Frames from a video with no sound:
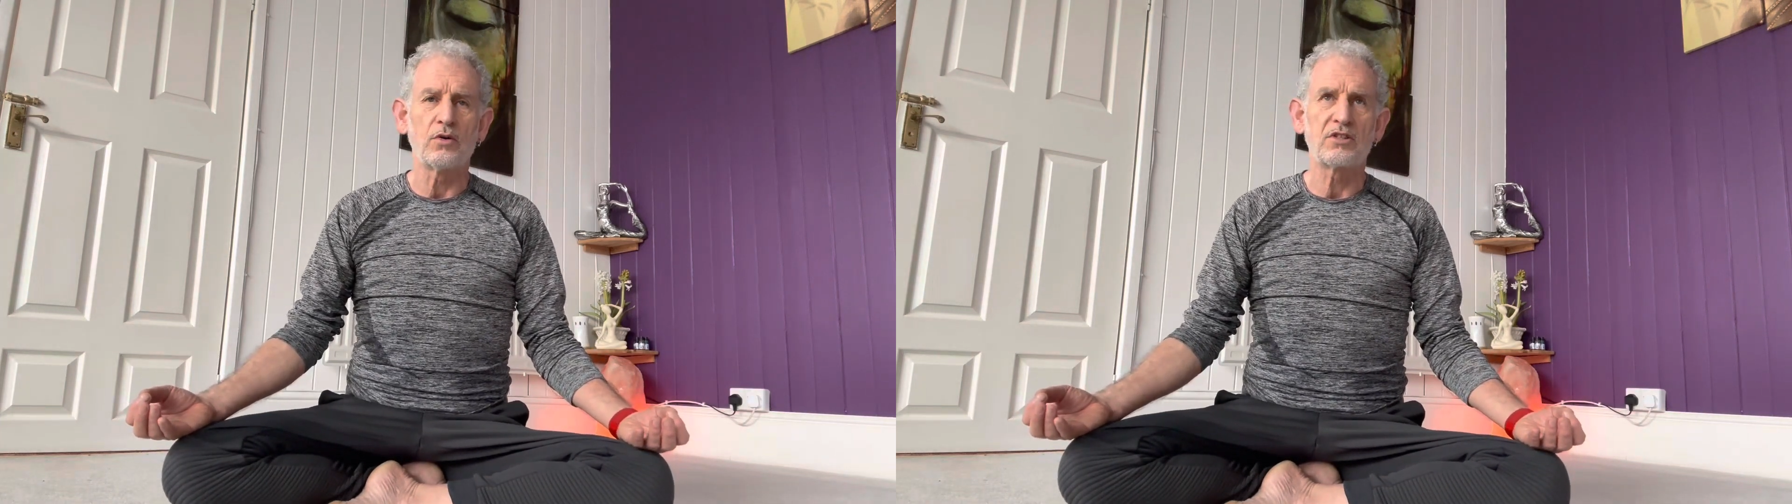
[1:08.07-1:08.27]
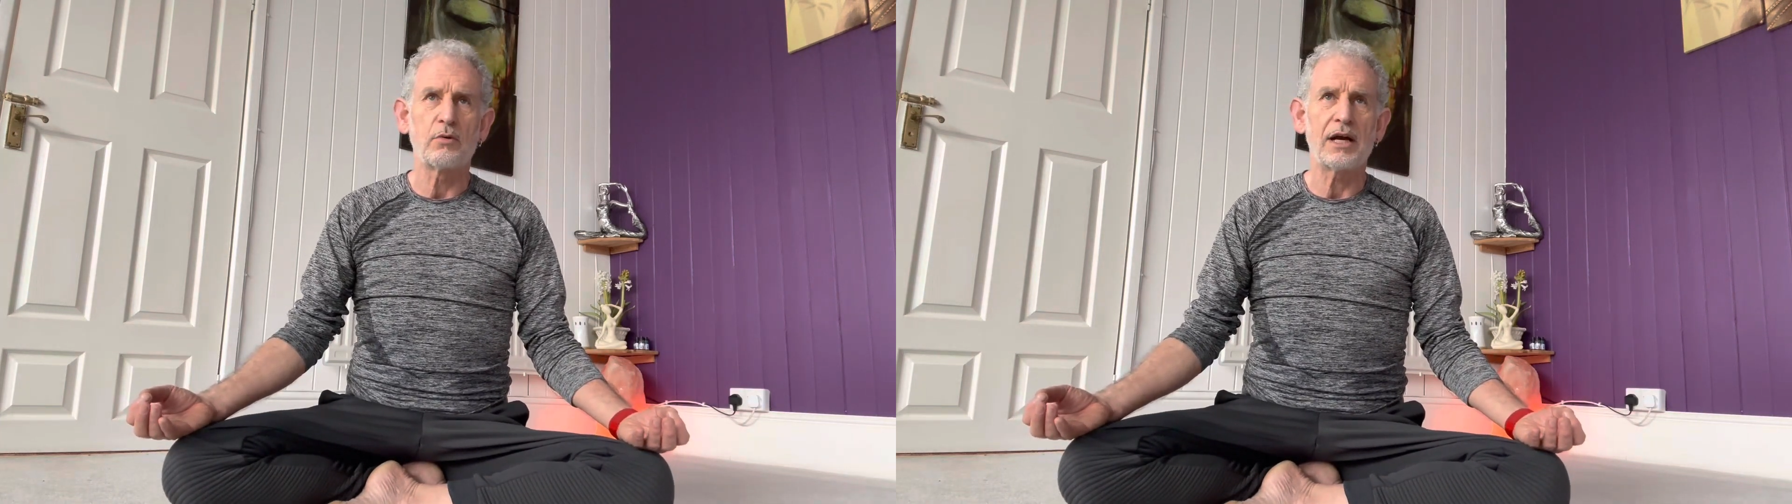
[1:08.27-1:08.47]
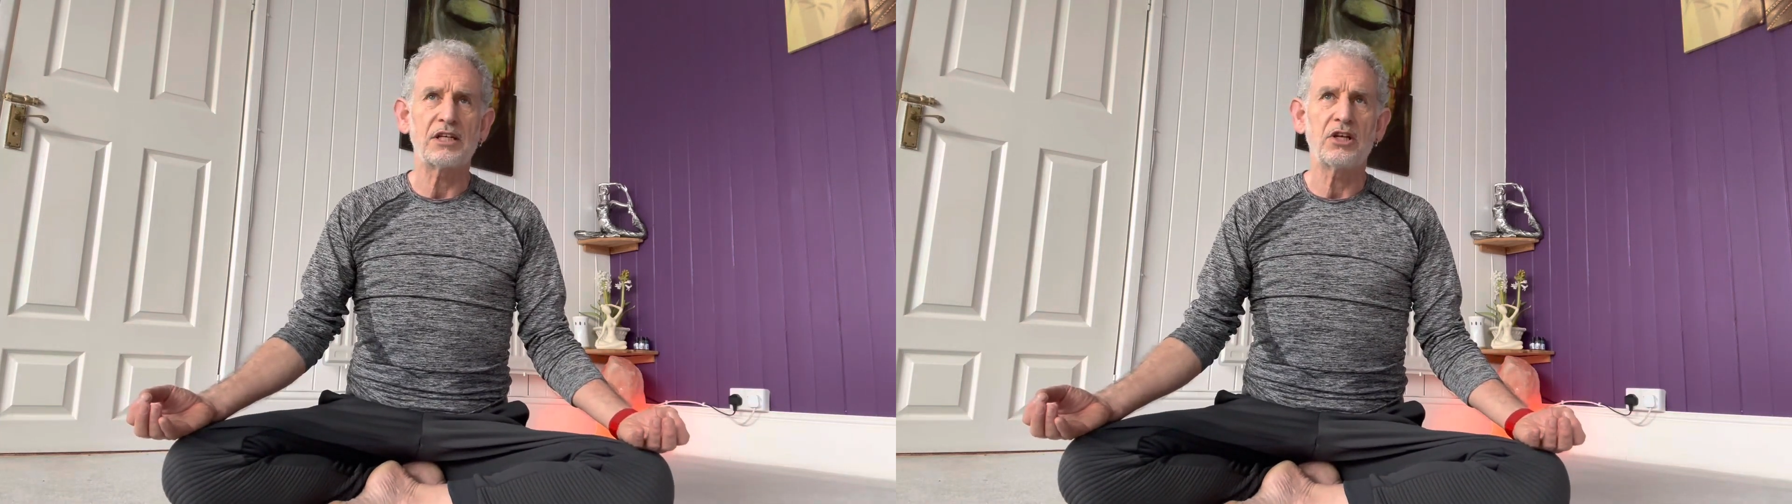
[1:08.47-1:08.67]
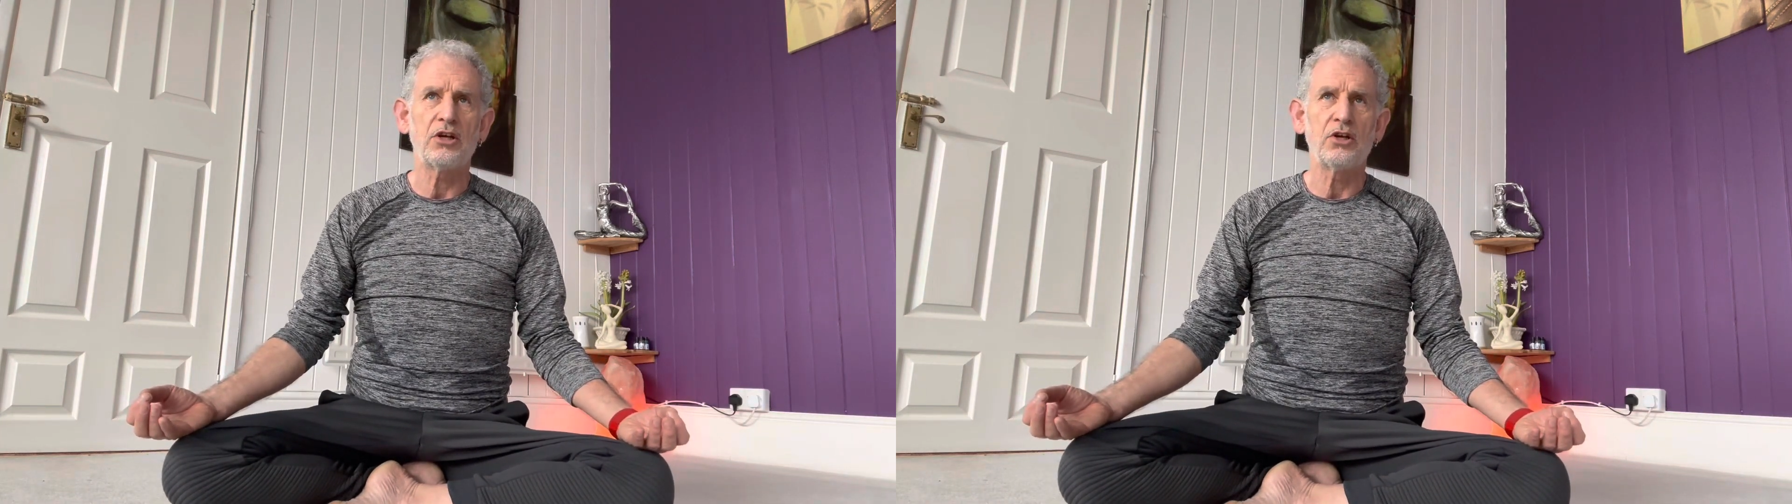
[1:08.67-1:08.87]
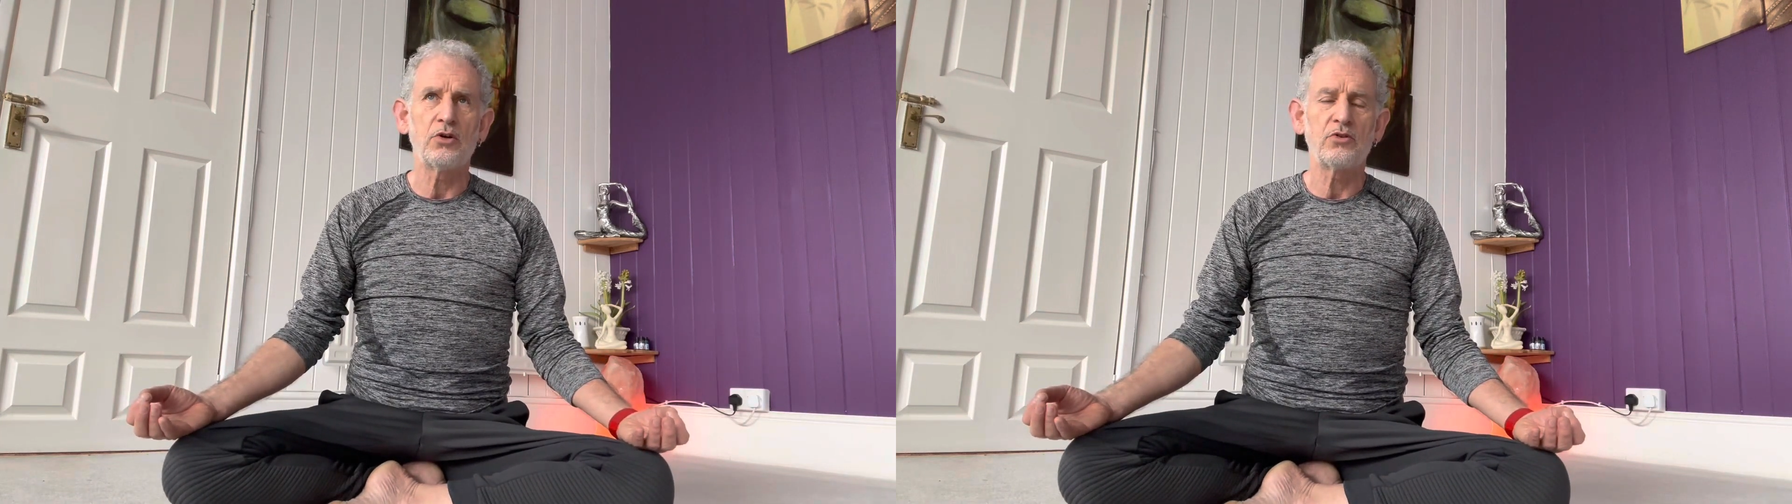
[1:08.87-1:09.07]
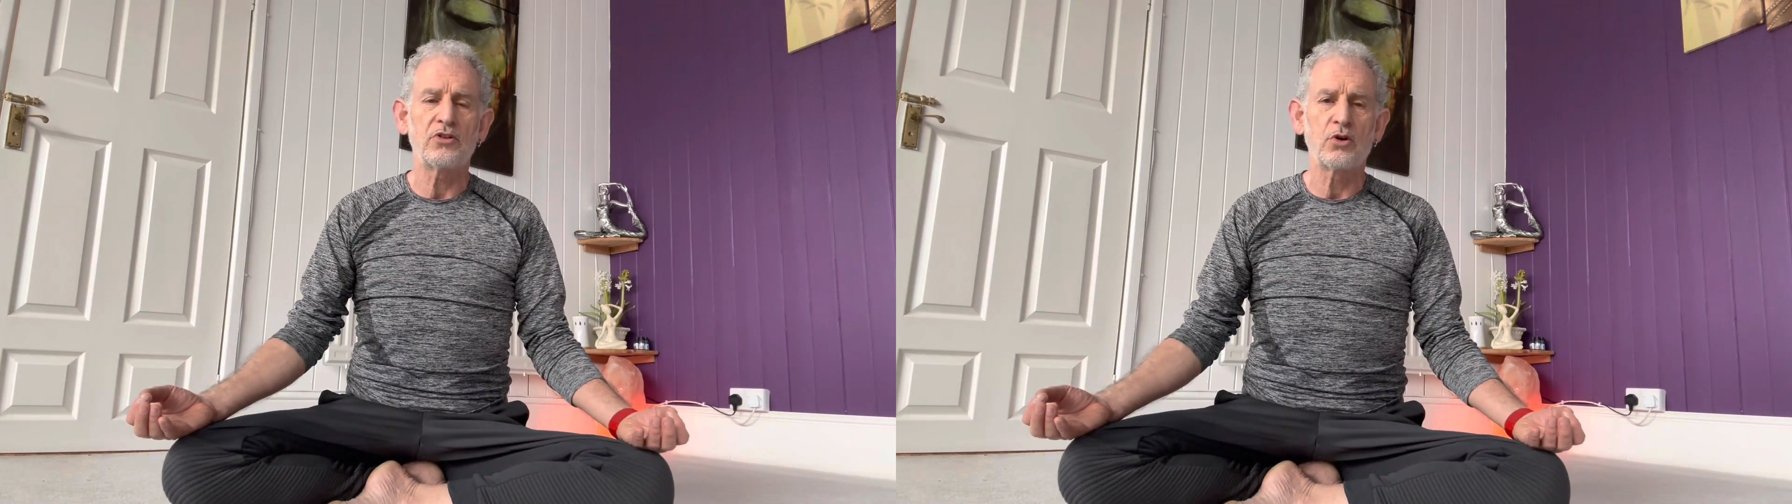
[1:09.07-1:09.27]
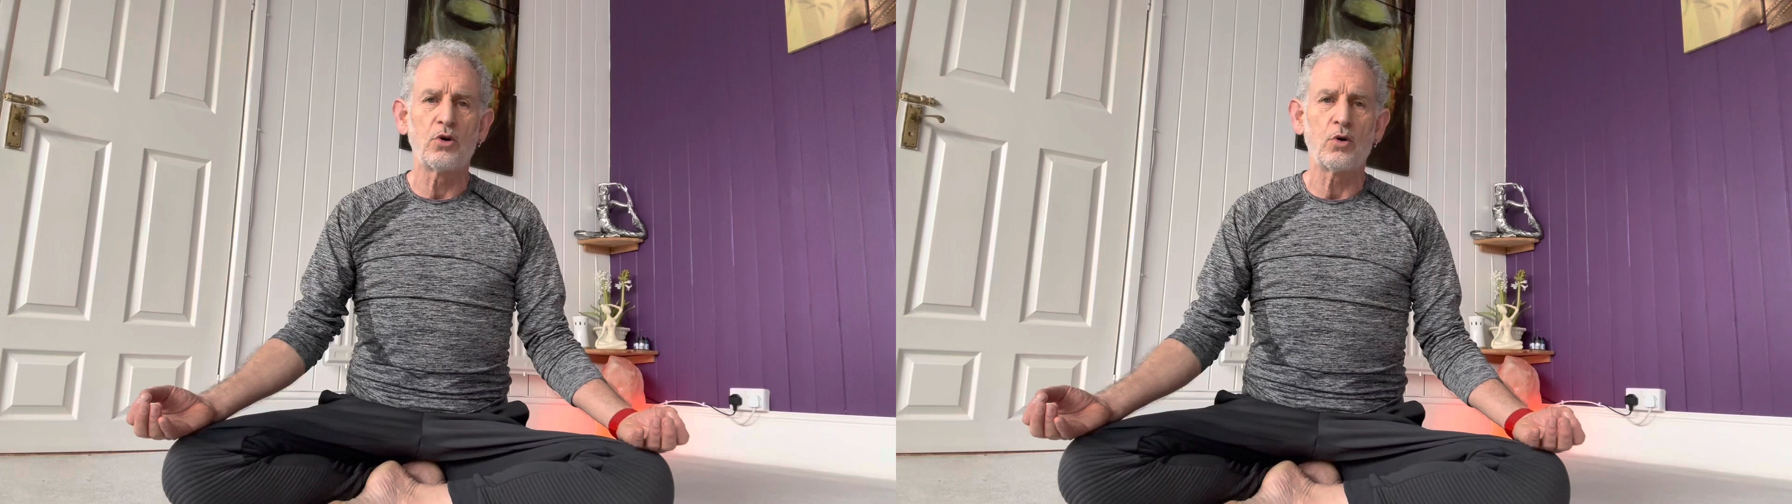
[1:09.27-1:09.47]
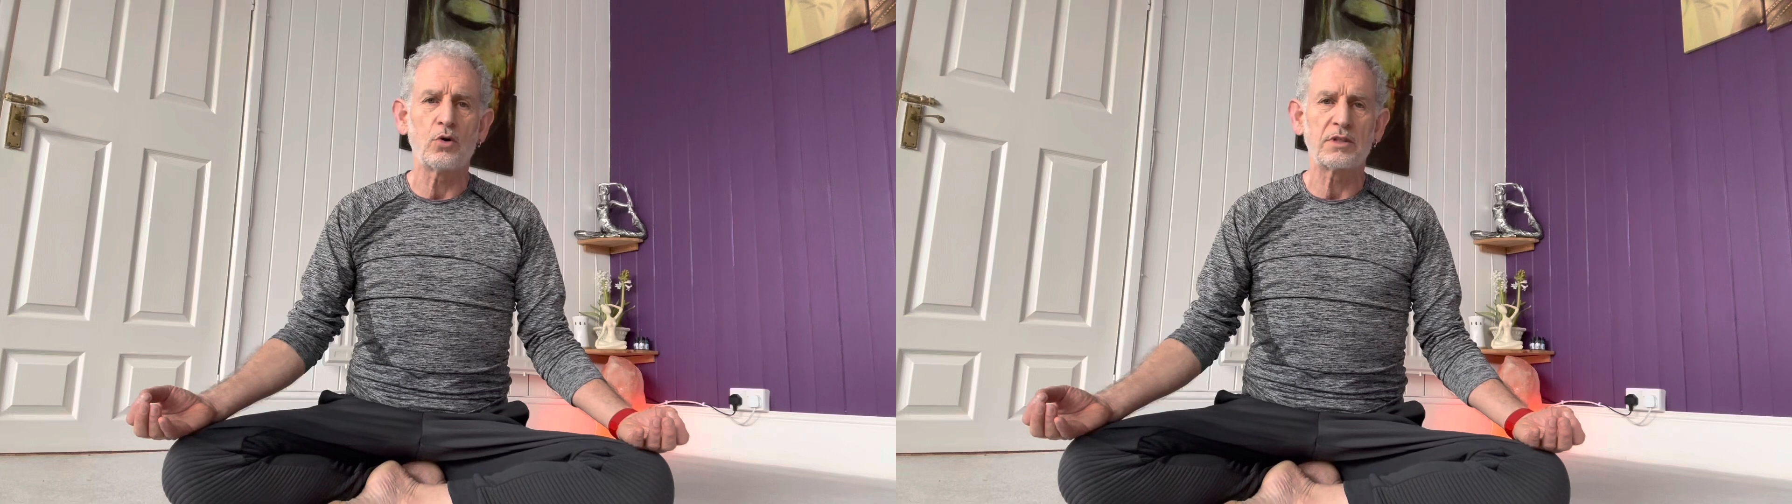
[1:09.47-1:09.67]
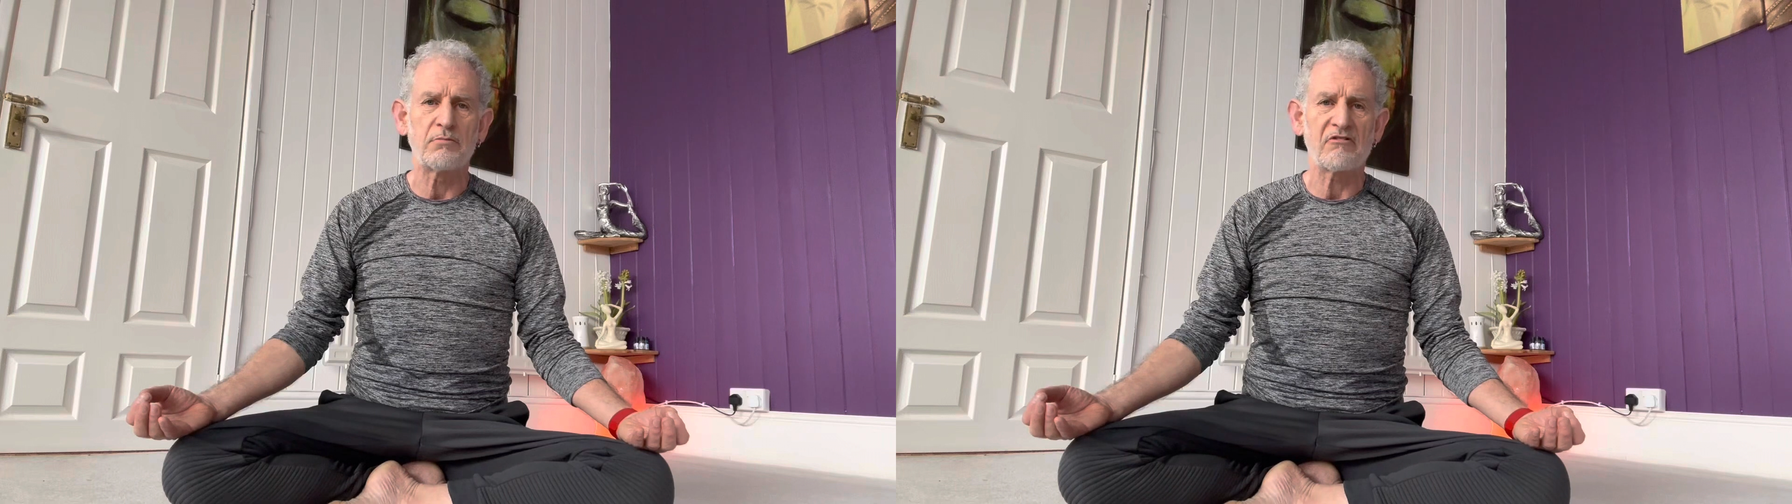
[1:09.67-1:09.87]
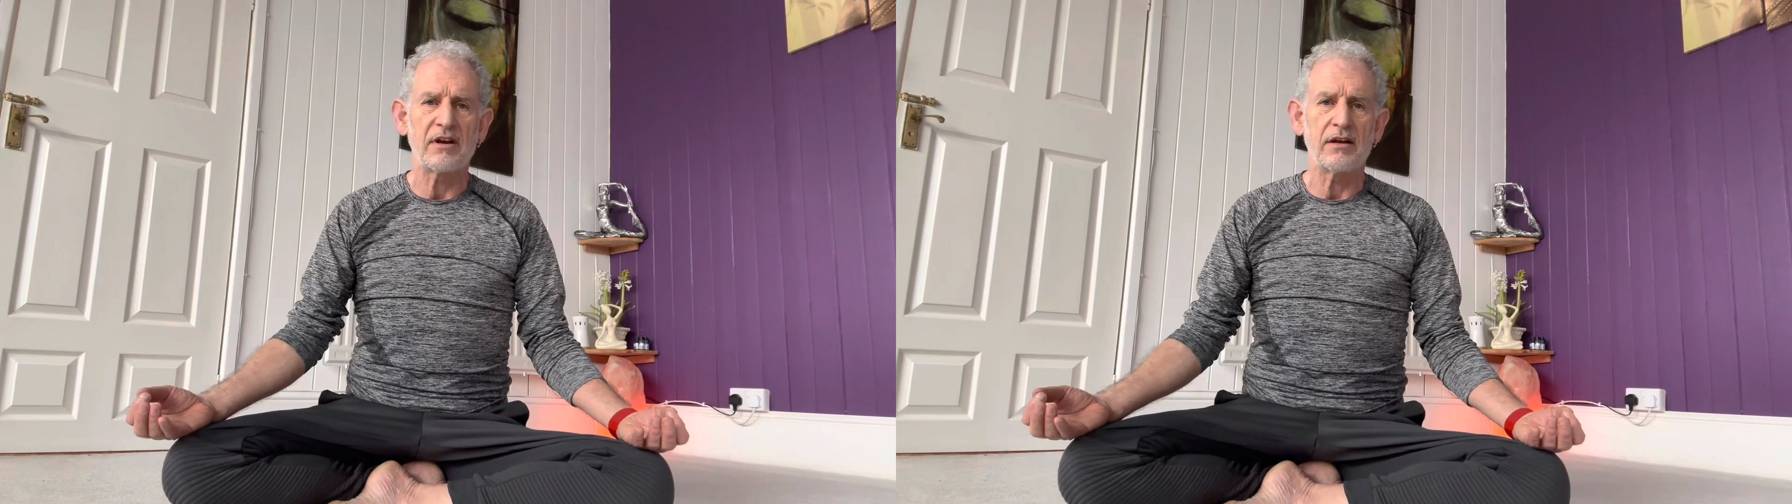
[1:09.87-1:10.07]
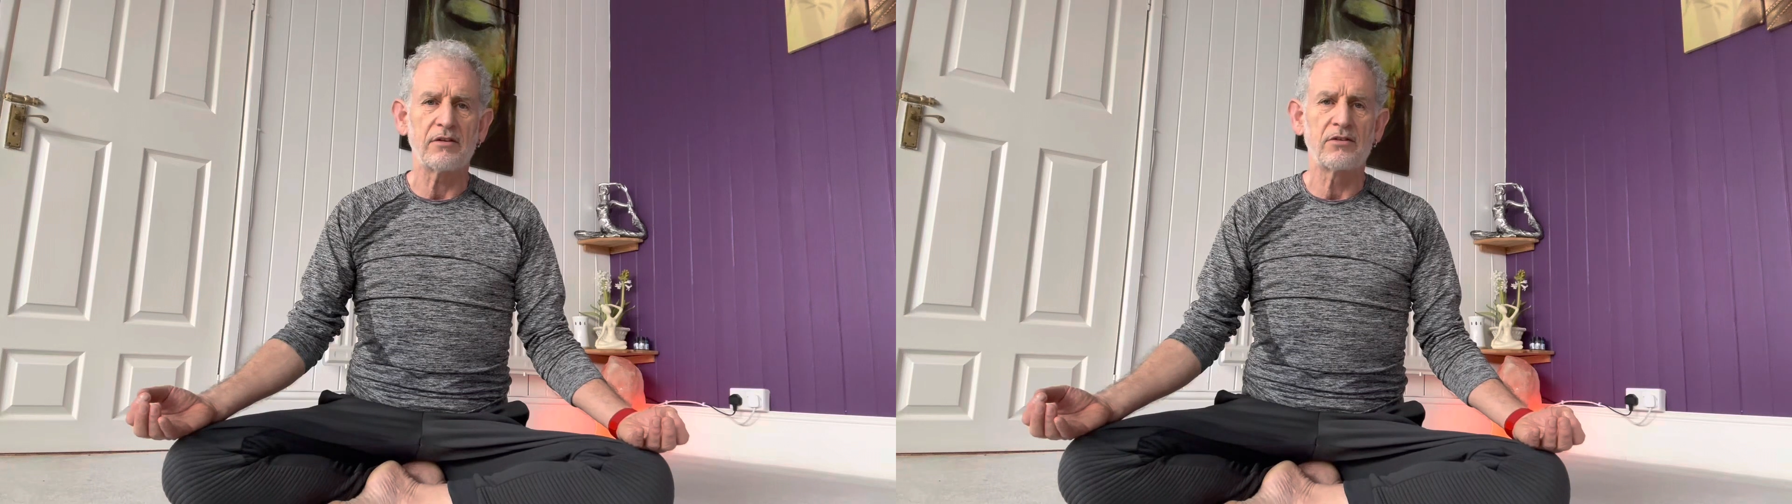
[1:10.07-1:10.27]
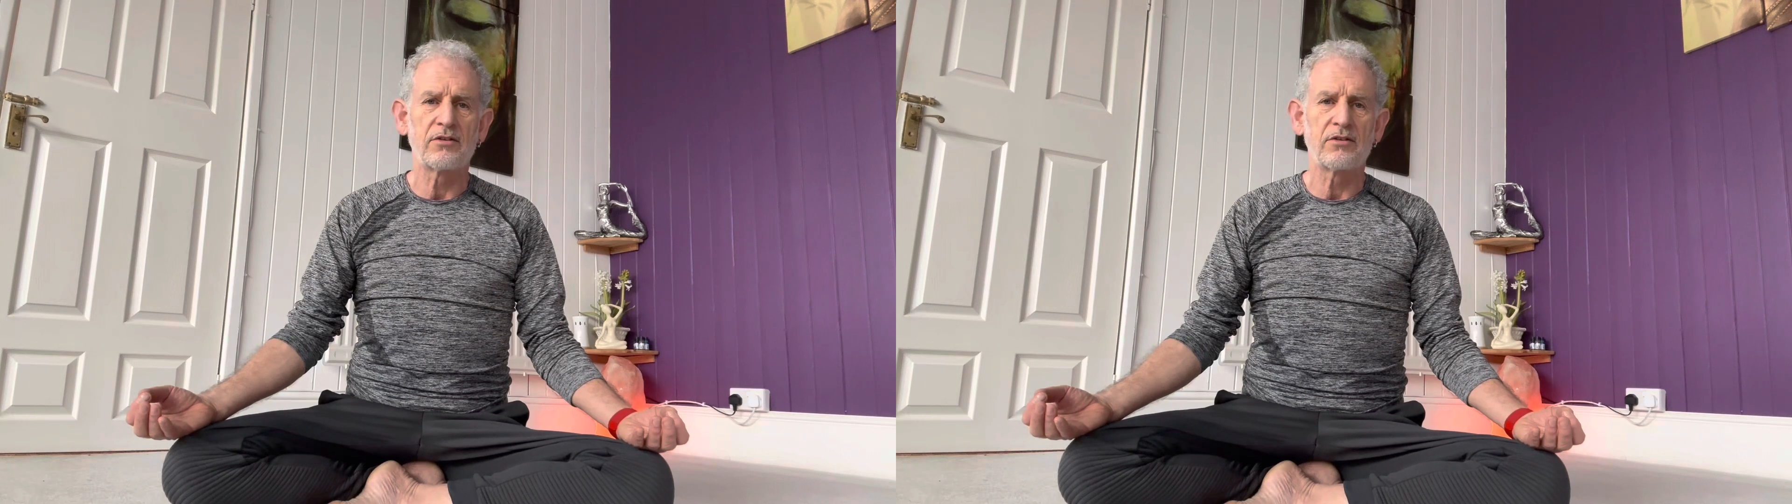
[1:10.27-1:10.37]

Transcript: so we actually use the core to breathe.